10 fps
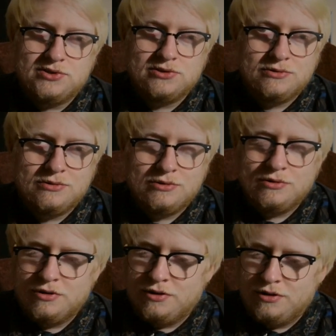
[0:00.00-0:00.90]

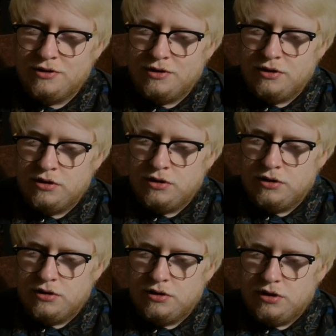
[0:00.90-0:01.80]

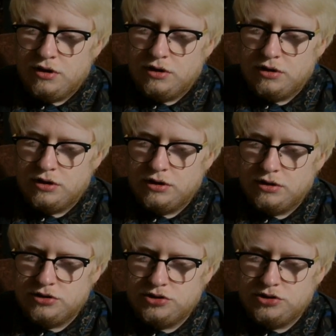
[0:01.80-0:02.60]
[no speech]